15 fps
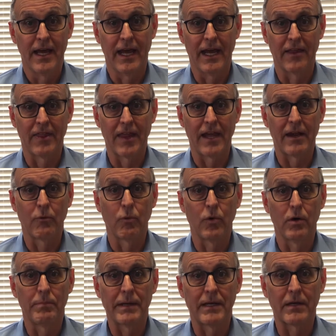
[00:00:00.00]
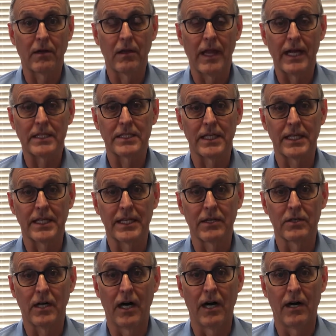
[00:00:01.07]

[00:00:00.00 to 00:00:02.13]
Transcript: And they will be collecting